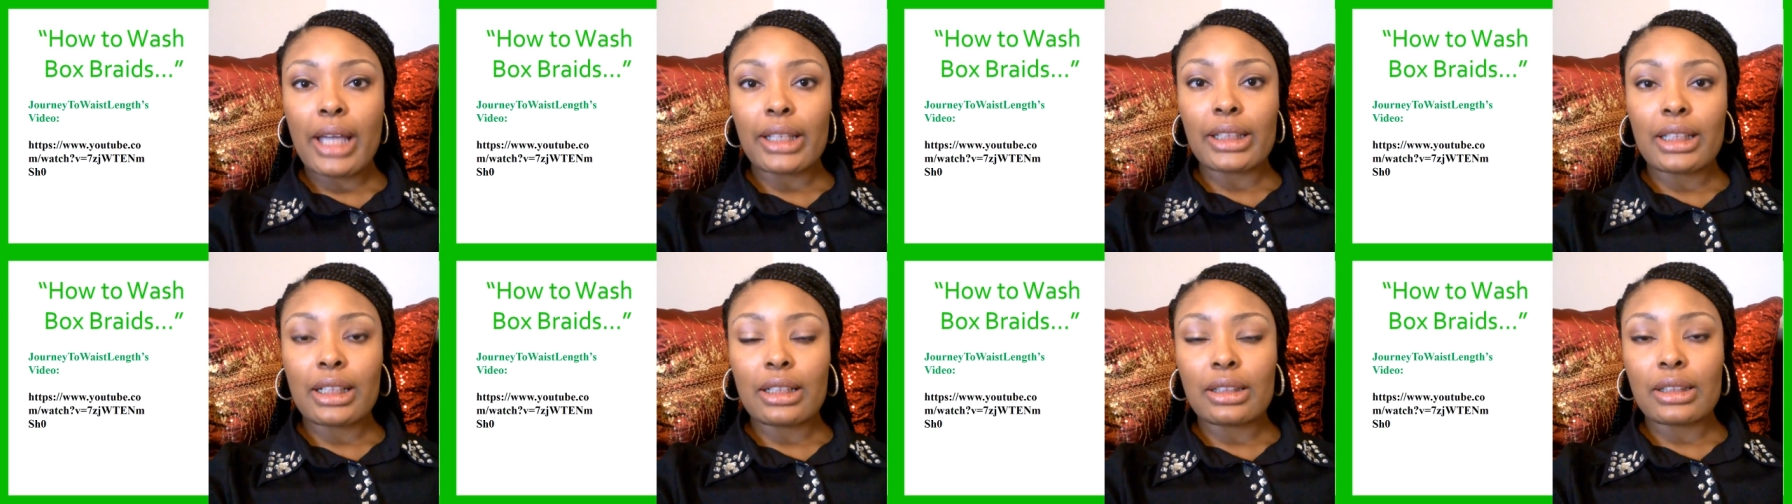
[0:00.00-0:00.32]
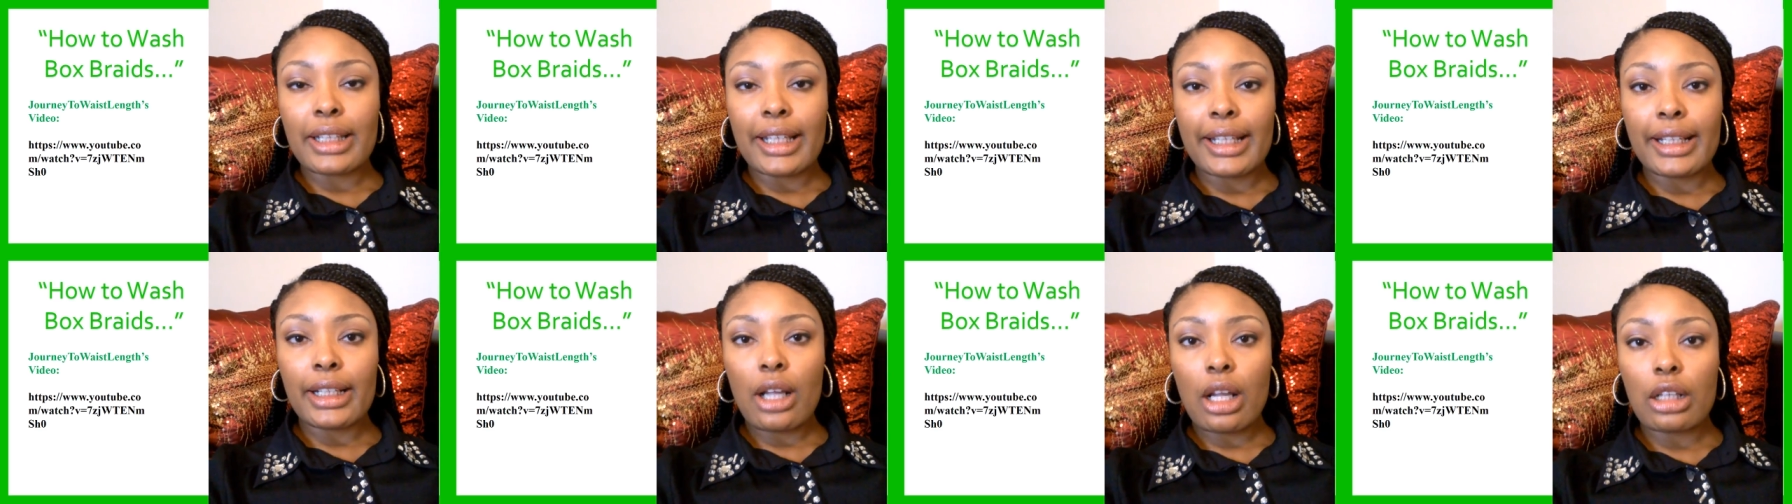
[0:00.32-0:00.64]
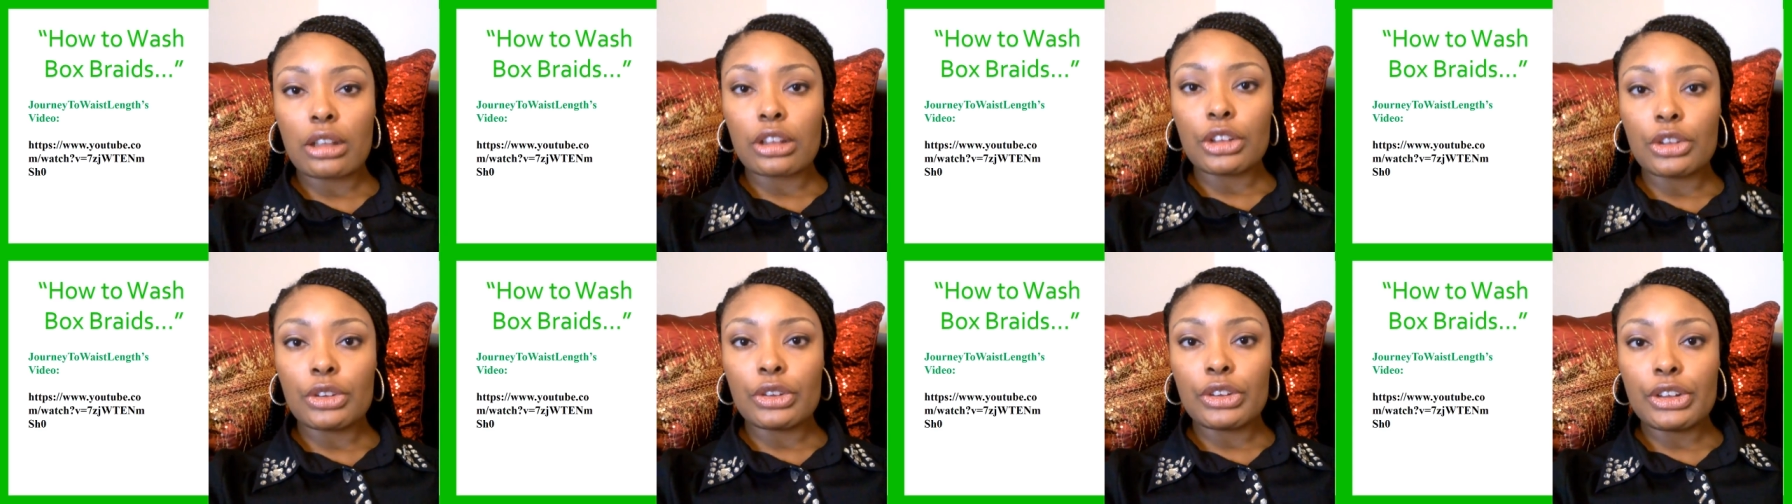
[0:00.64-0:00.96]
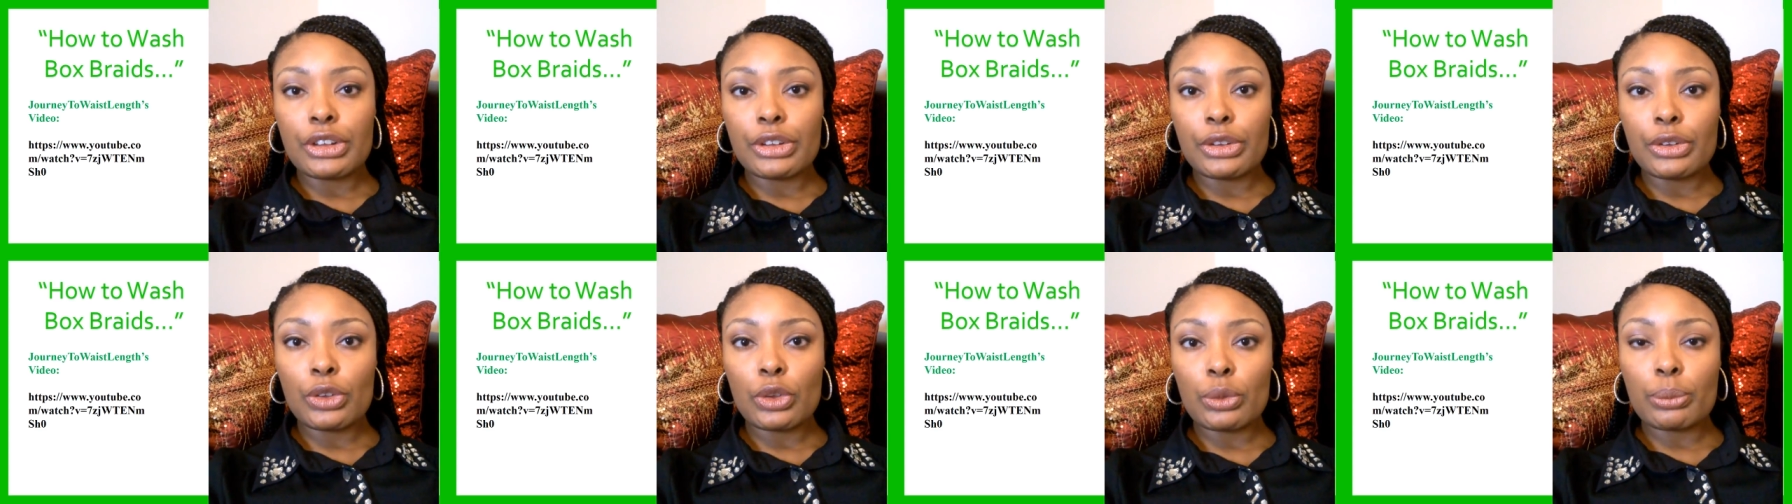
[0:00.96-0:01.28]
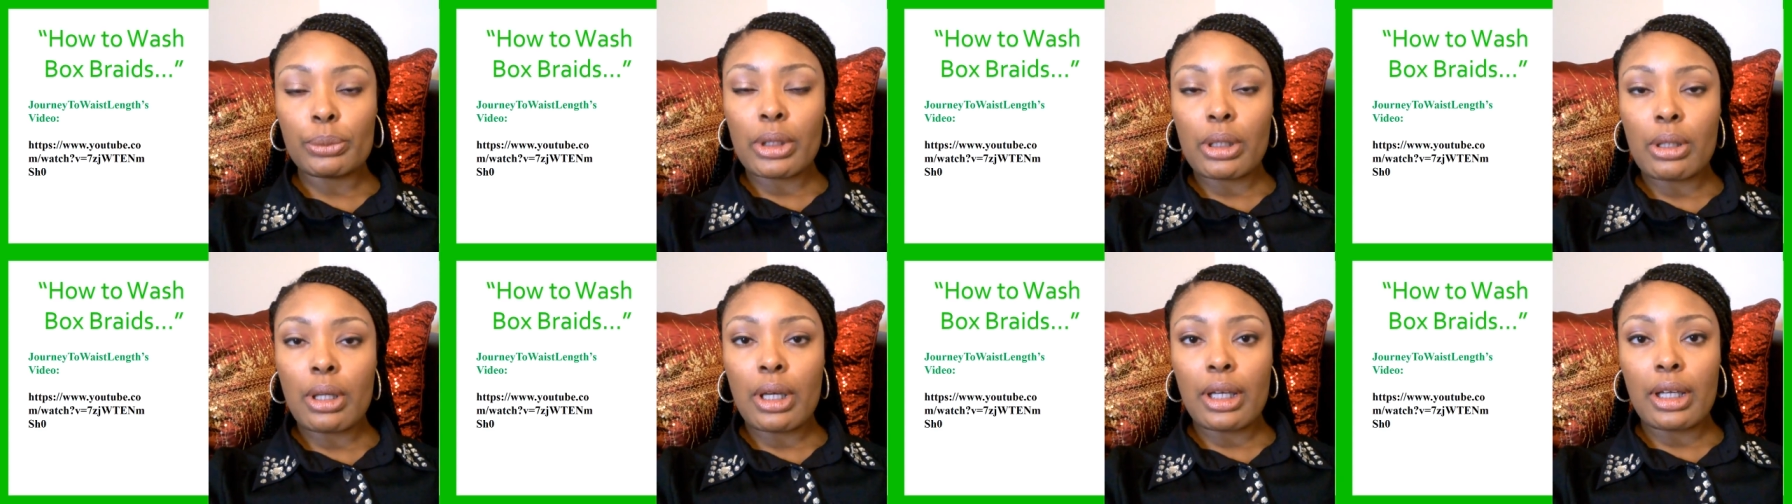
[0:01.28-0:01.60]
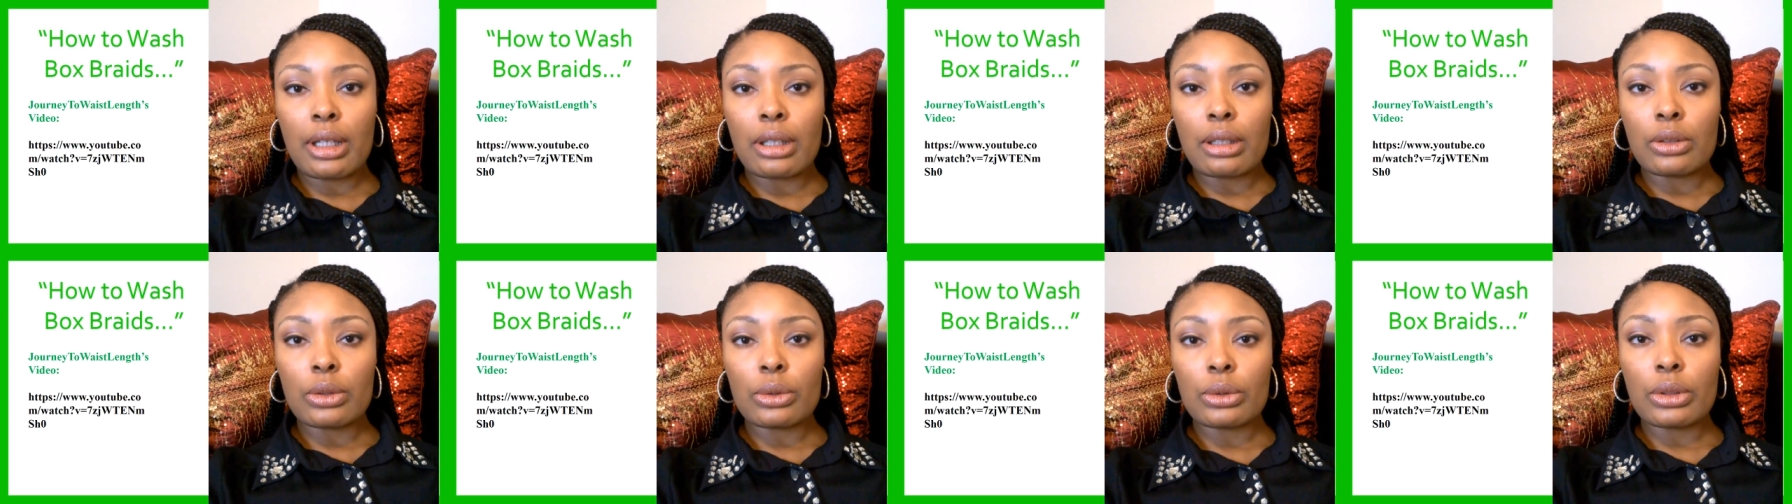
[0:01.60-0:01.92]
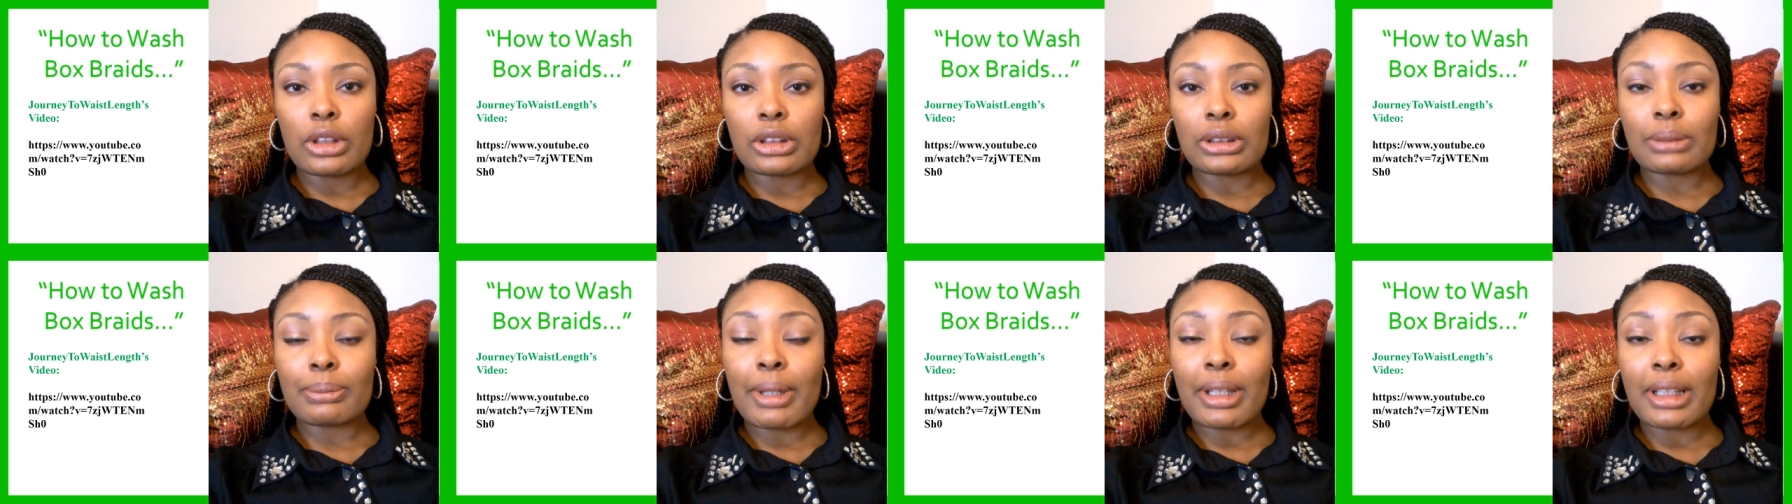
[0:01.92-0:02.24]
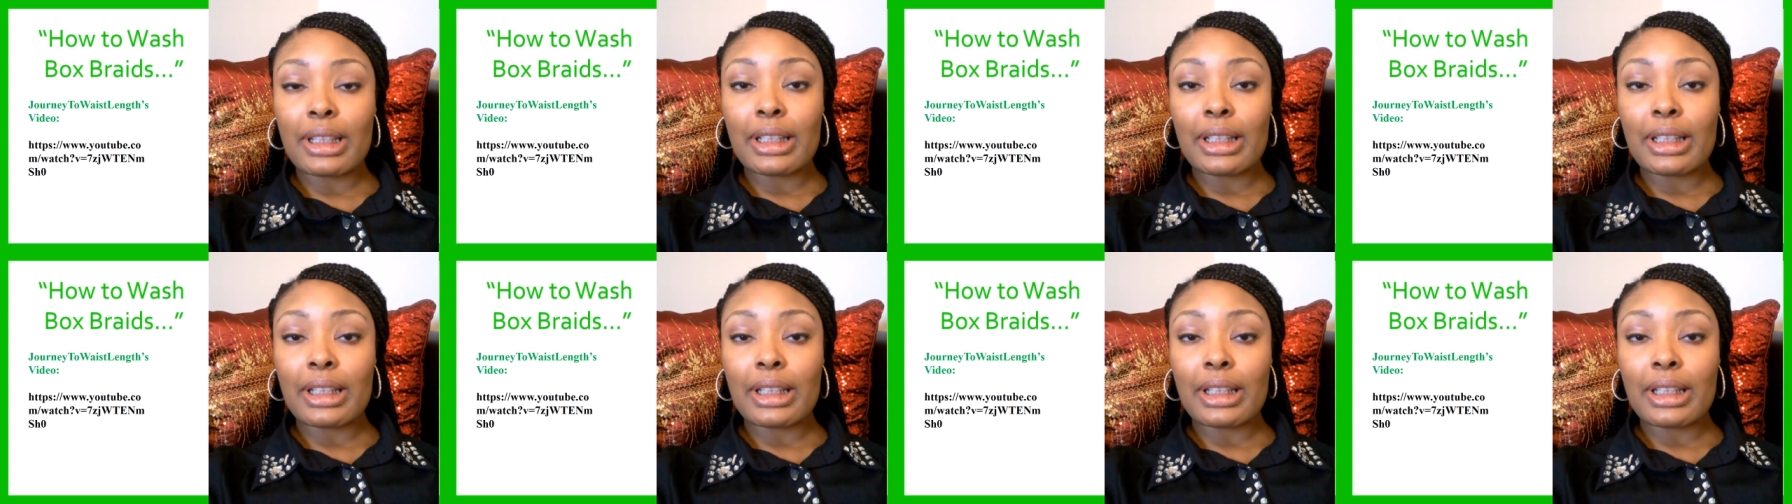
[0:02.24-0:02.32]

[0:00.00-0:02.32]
young lady on YouTube uh, who goes by the